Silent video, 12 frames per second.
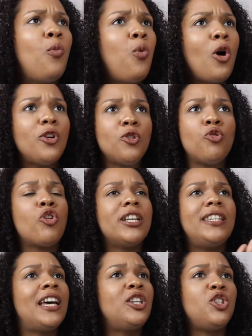what
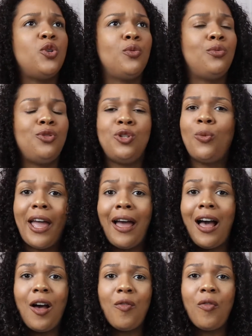credentials do I
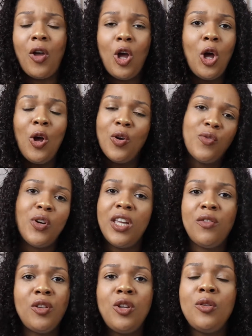have for
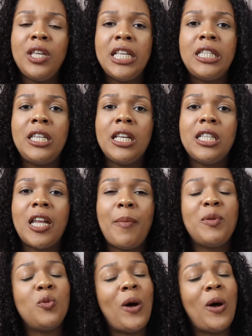giving you these six steps?